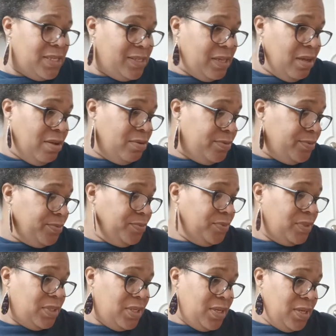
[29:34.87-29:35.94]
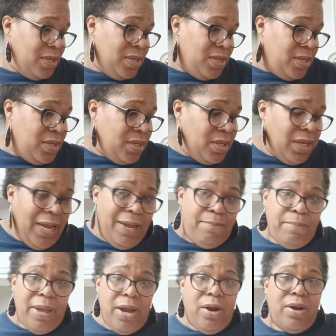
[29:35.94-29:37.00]
on and
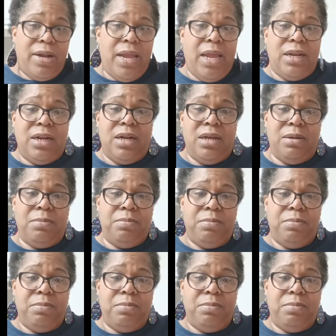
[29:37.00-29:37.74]
marinated them.